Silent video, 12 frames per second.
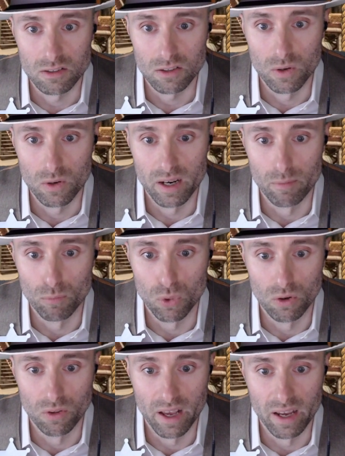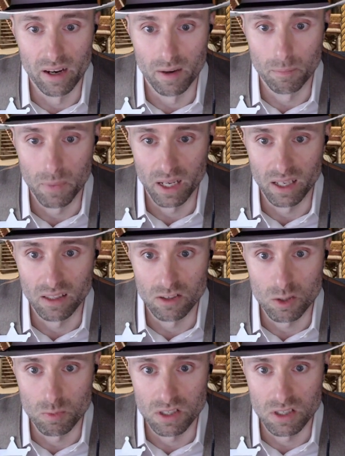Go ahead and pull that up and get the
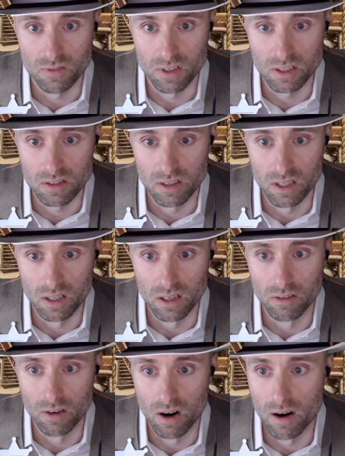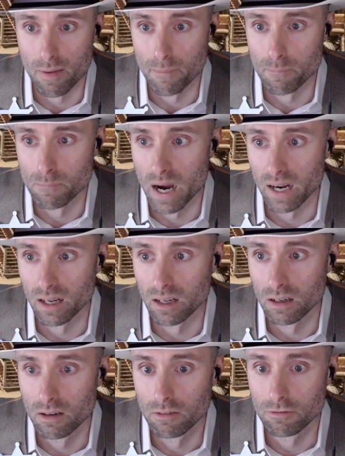specifics there of our
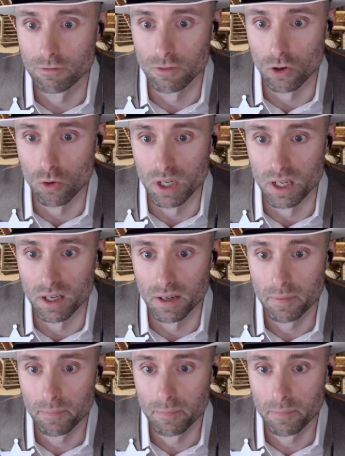minor phobia.